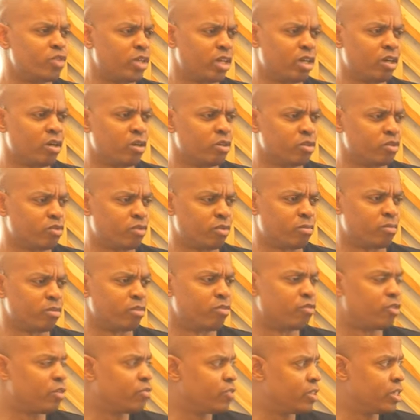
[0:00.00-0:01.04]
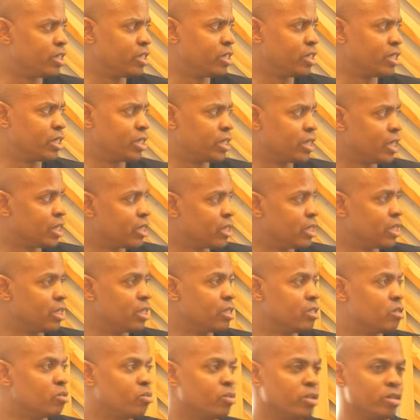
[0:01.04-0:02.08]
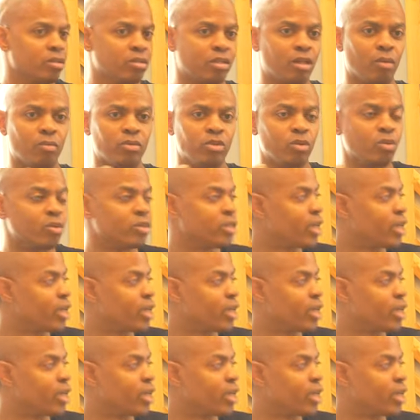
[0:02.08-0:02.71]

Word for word: videos from the 50s and 60s when they were doing